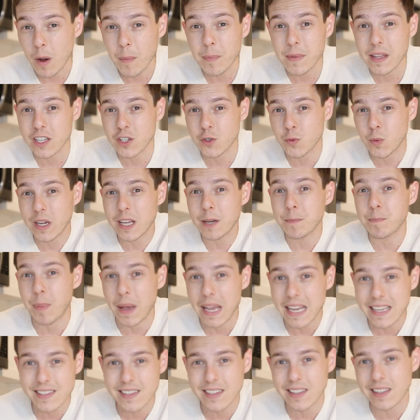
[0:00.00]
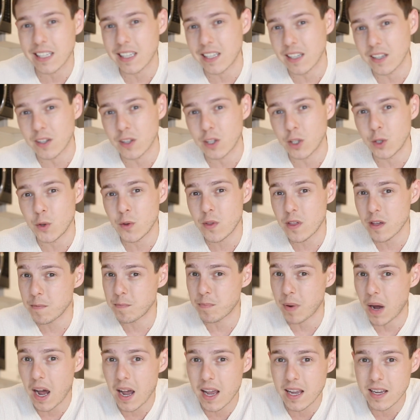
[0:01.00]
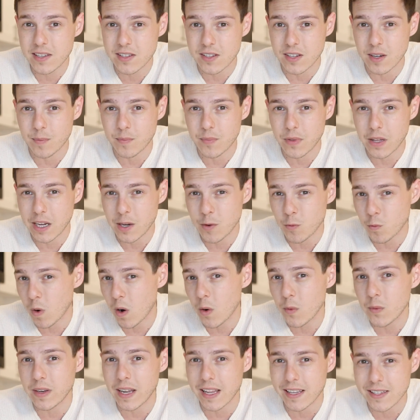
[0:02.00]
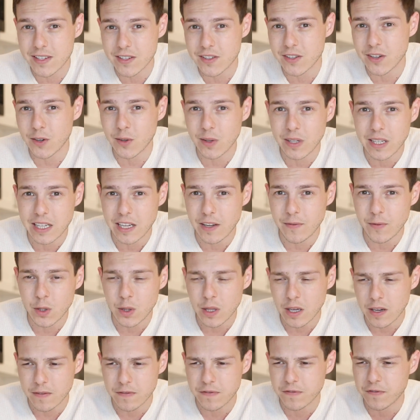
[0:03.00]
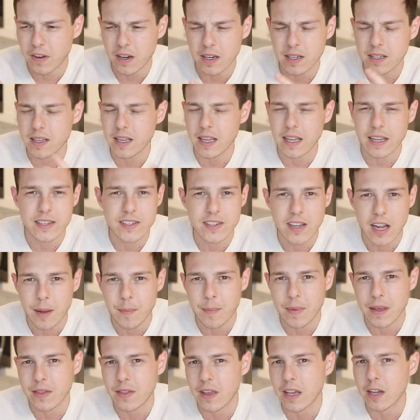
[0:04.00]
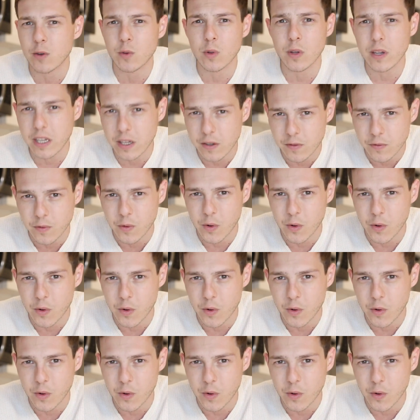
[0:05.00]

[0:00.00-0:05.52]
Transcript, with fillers: From this, we could basically conclude that buying something won't necessarily give you that fun excitement that you're looking